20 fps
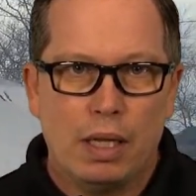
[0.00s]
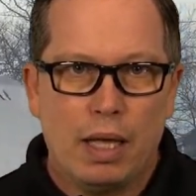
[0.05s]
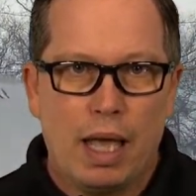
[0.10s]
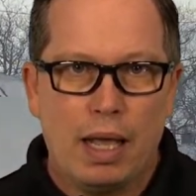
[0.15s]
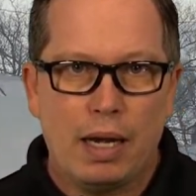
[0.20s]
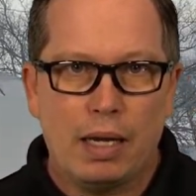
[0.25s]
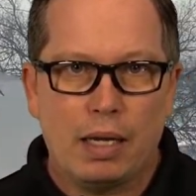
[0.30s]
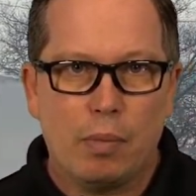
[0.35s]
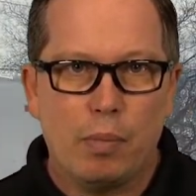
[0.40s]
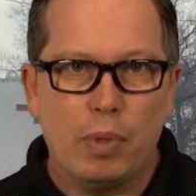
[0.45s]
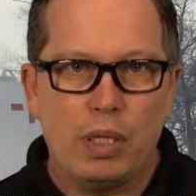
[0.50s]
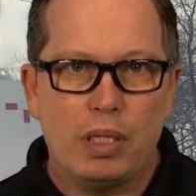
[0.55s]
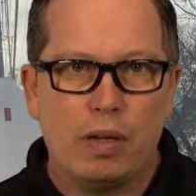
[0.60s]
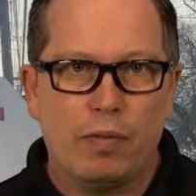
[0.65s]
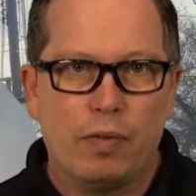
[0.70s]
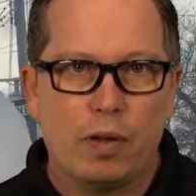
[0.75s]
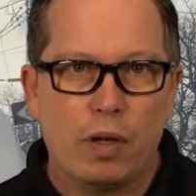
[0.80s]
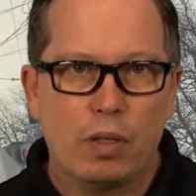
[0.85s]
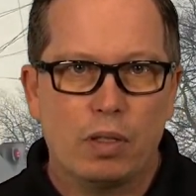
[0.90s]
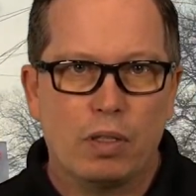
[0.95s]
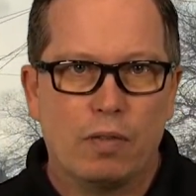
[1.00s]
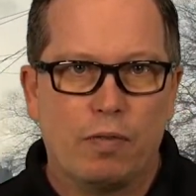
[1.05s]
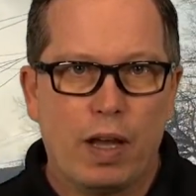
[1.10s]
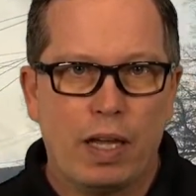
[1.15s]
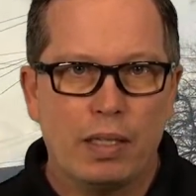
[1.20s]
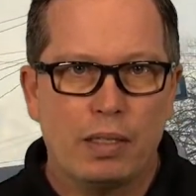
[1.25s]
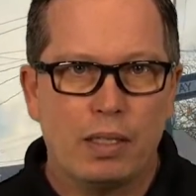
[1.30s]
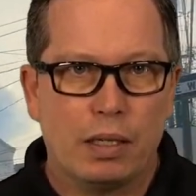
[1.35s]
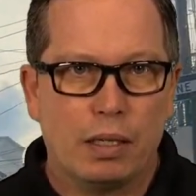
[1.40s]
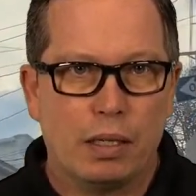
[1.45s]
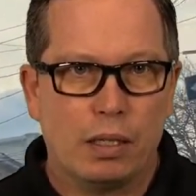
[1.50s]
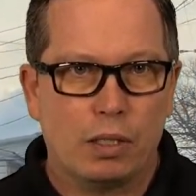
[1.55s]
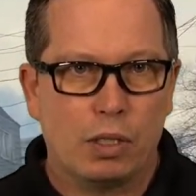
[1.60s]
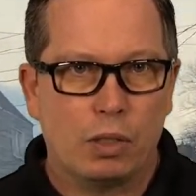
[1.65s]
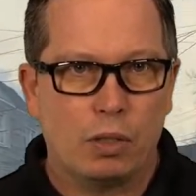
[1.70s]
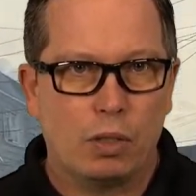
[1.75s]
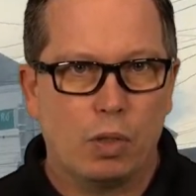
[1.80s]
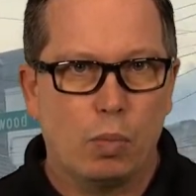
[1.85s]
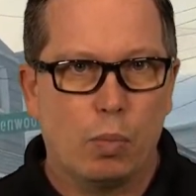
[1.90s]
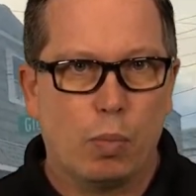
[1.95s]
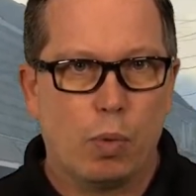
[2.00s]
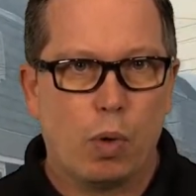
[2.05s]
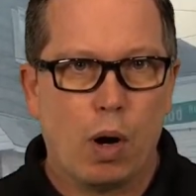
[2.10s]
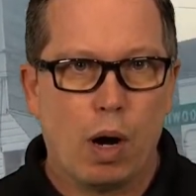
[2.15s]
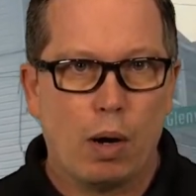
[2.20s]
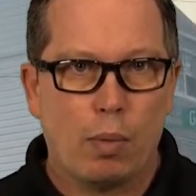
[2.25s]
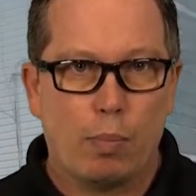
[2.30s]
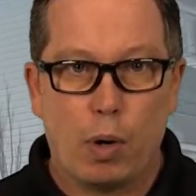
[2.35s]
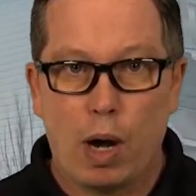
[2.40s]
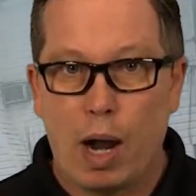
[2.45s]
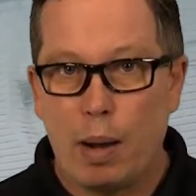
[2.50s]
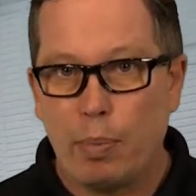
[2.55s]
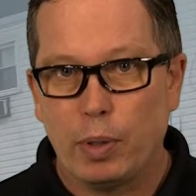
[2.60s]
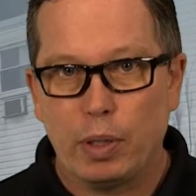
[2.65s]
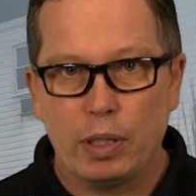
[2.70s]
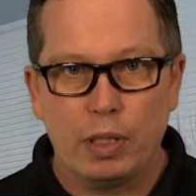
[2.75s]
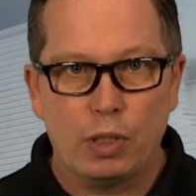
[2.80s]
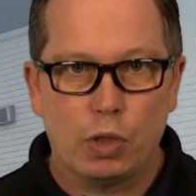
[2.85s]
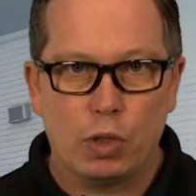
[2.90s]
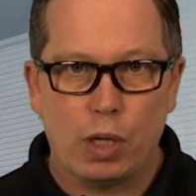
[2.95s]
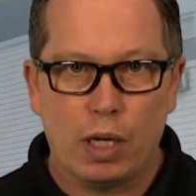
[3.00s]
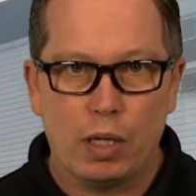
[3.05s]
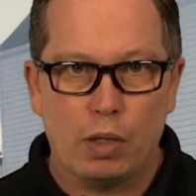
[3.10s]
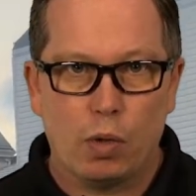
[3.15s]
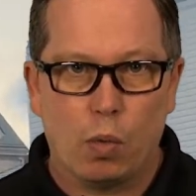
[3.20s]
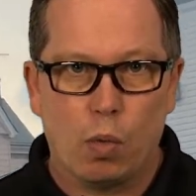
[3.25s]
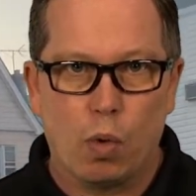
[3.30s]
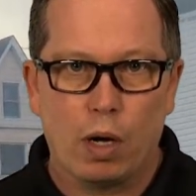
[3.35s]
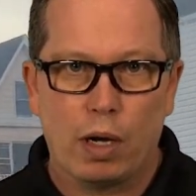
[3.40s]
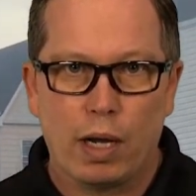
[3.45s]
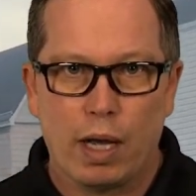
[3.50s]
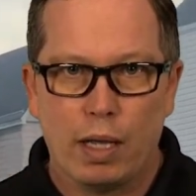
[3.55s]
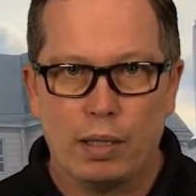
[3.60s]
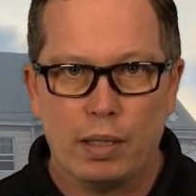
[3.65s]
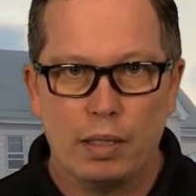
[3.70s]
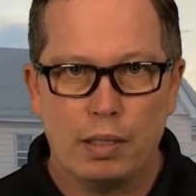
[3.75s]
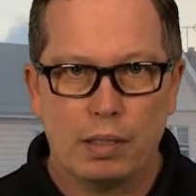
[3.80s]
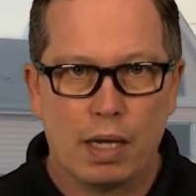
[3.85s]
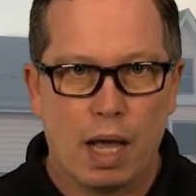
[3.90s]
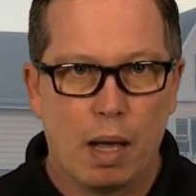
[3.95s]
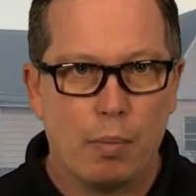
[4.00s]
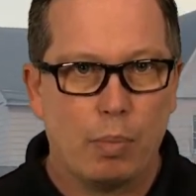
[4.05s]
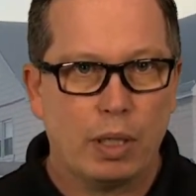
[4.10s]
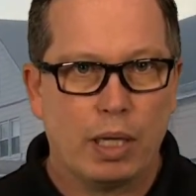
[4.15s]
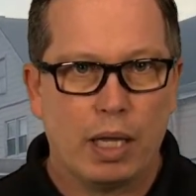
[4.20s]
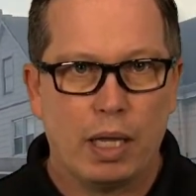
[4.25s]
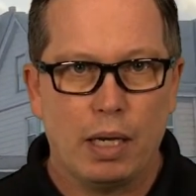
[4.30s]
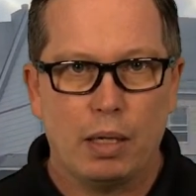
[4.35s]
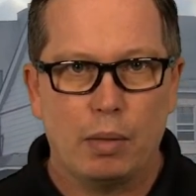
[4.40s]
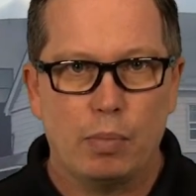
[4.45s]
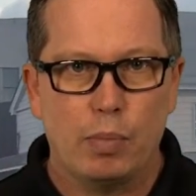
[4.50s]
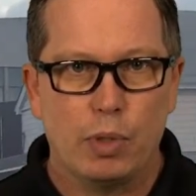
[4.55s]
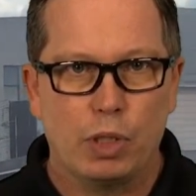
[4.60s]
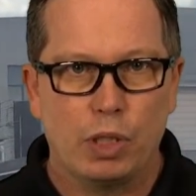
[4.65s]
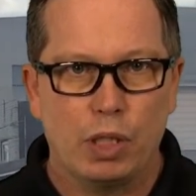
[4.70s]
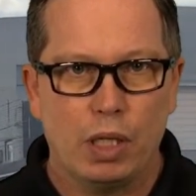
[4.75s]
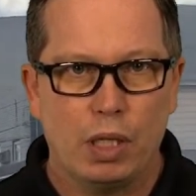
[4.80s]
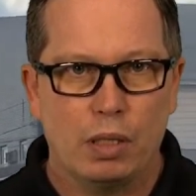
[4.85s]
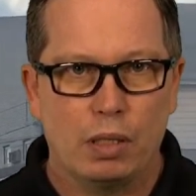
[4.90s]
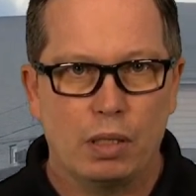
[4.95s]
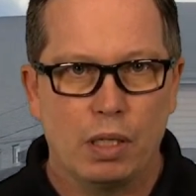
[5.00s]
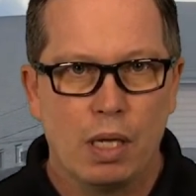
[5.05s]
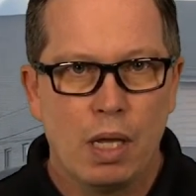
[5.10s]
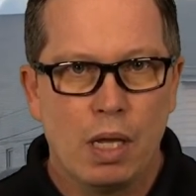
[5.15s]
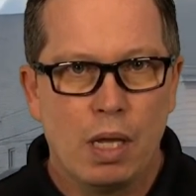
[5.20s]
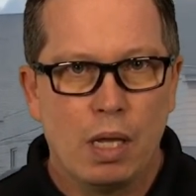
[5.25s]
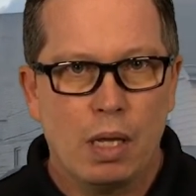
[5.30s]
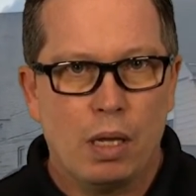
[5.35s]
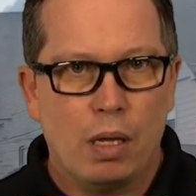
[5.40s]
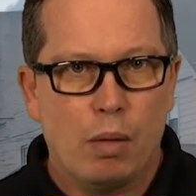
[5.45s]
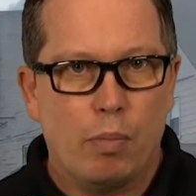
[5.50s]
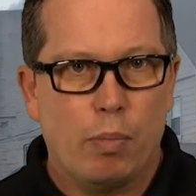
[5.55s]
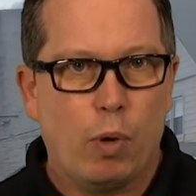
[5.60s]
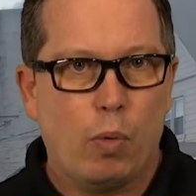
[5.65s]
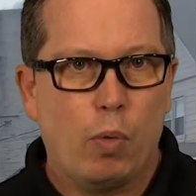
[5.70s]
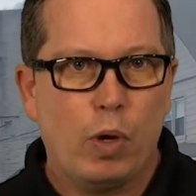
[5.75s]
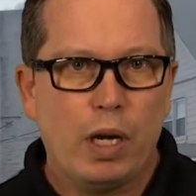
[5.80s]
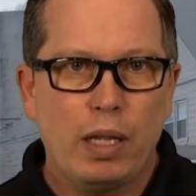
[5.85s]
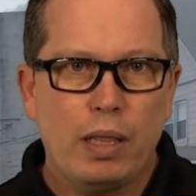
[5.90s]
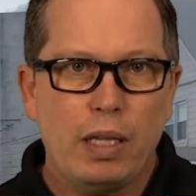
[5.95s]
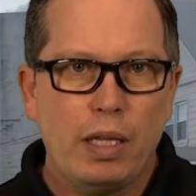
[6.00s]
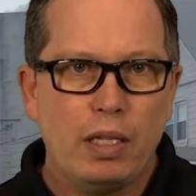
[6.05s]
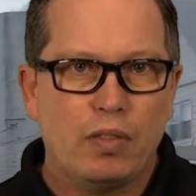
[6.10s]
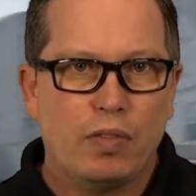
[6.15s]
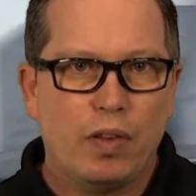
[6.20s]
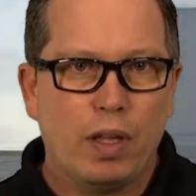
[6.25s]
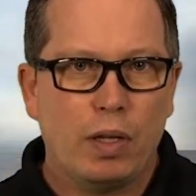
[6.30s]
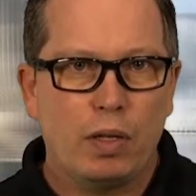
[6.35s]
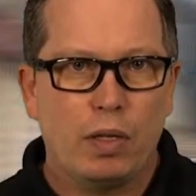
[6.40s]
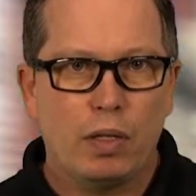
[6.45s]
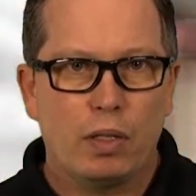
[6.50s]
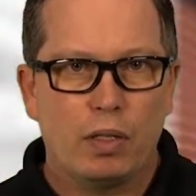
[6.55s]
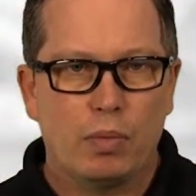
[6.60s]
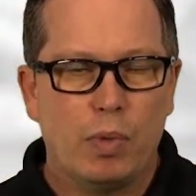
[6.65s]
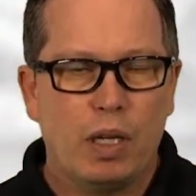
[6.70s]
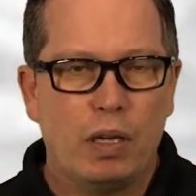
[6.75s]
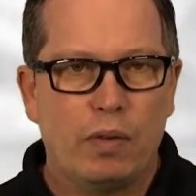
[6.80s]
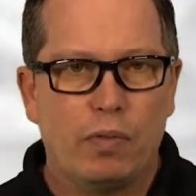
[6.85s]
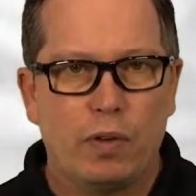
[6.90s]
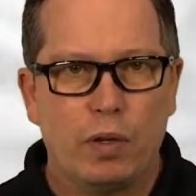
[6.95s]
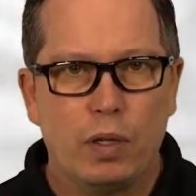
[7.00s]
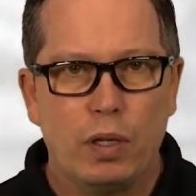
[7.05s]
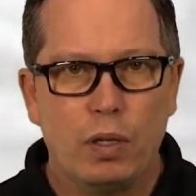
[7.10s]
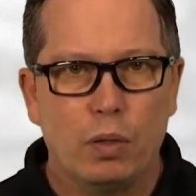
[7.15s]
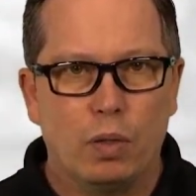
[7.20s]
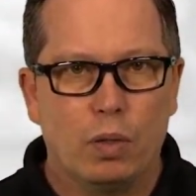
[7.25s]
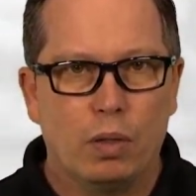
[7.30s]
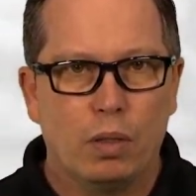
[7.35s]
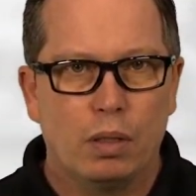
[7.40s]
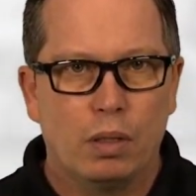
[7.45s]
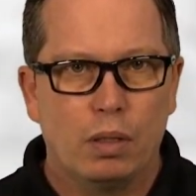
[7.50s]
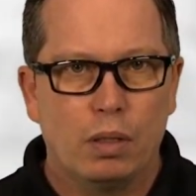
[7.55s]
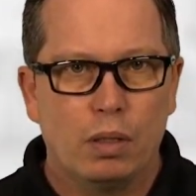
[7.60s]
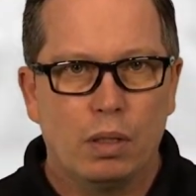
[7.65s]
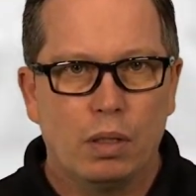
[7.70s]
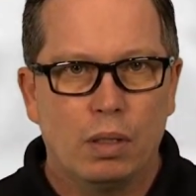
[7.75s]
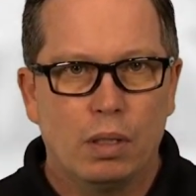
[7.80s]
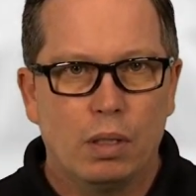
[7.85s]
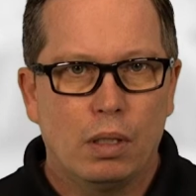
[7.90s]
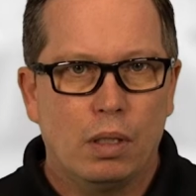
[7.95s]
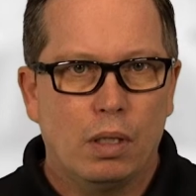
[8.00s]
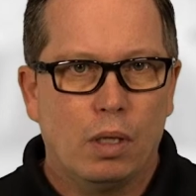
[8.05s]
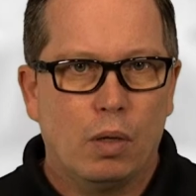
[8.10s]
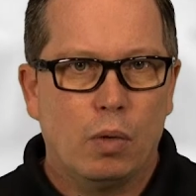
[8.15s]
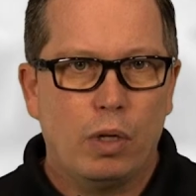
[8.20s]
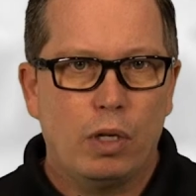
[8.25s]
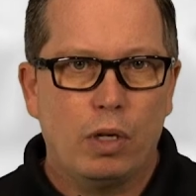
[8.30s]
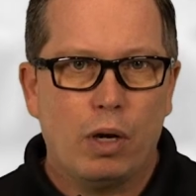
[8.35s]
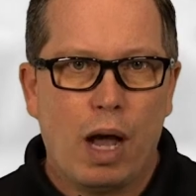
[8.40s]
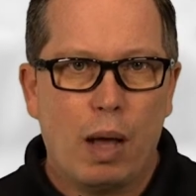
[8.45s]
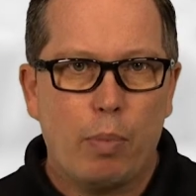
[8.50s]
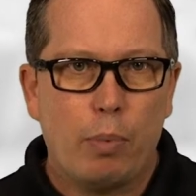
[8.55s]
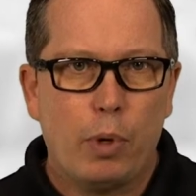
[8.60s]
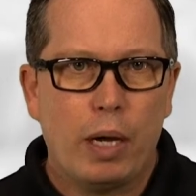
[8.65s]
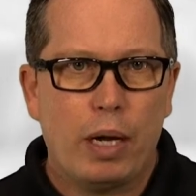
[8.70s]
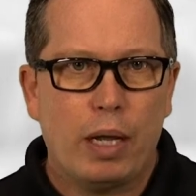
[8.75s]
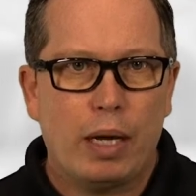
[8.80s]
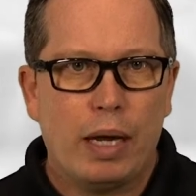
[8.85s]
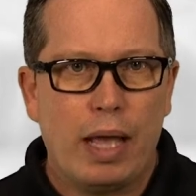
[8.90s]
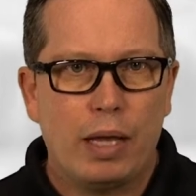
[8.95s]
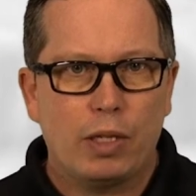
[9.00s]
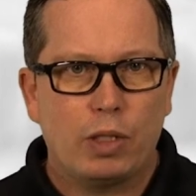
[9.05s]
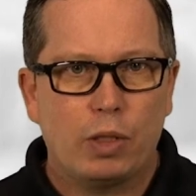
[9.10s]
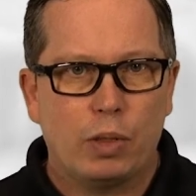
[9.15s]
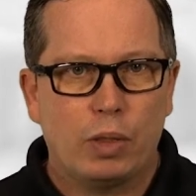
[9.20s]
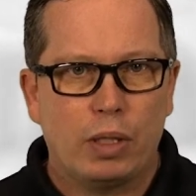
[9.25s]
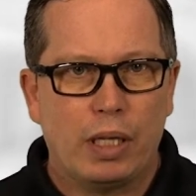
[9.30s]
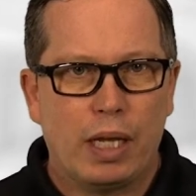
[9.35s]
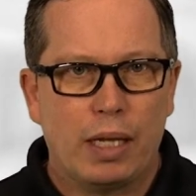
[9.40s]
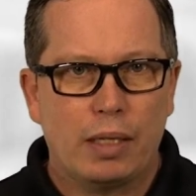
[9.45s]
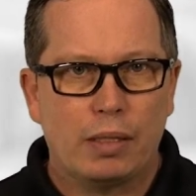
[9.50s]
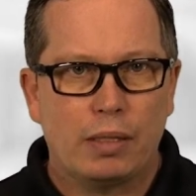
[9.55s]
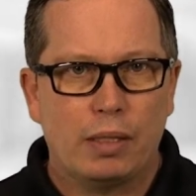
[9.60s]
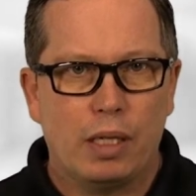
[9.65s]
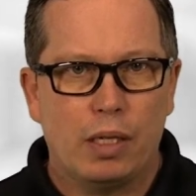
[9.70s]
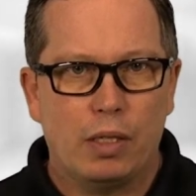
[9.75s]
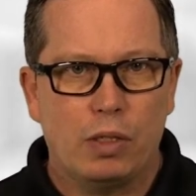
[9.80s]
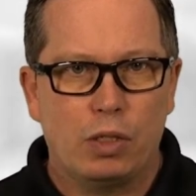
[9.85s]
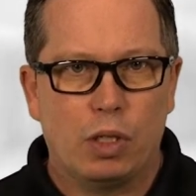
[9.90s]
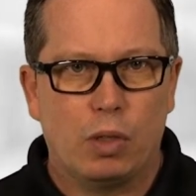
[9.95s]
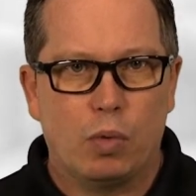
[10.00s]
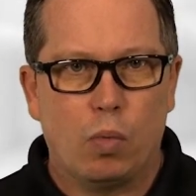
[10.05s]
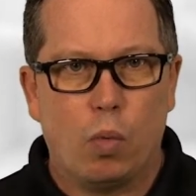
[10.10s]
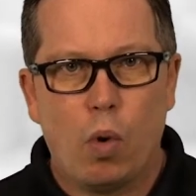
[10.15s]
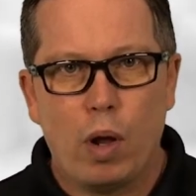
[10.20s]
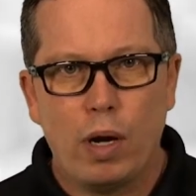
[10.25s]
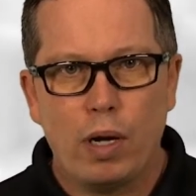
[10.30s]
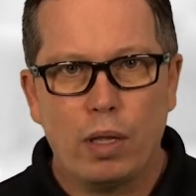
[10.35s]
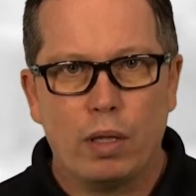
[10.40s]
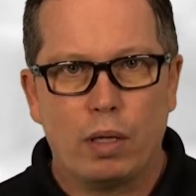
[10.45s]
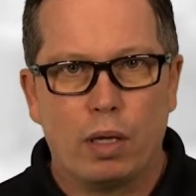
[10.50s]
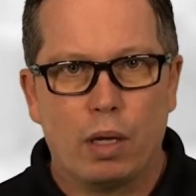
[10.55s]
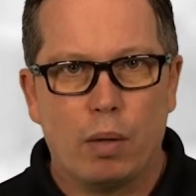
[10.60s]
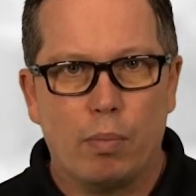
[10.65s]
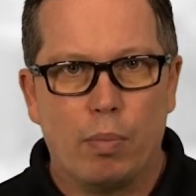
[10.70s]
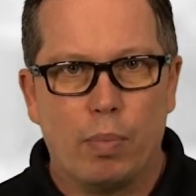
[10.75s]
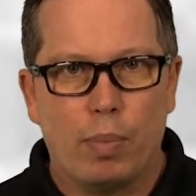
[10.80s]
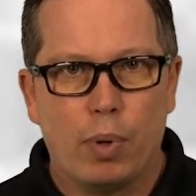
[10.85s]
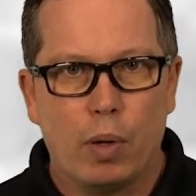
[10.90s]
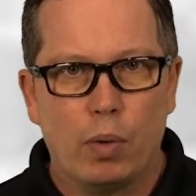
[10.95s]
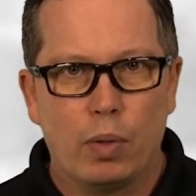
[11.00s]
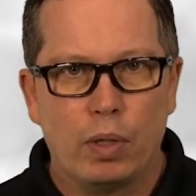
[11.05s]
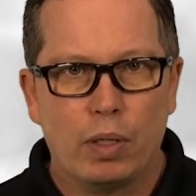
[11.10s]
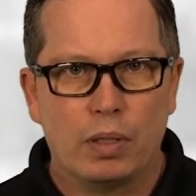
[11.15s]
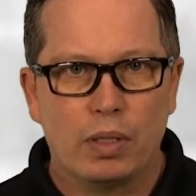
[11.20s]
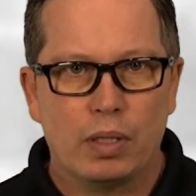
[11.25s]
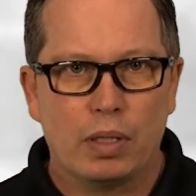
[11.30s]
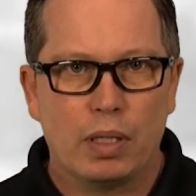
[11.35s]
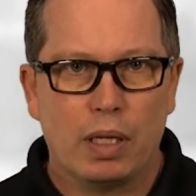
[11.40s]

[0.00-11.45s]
And it can be difficult to find technicians who are properly trained to work on these complicated machines. But what do these failures mean for you? When you're operating a natural gas engine, one of the components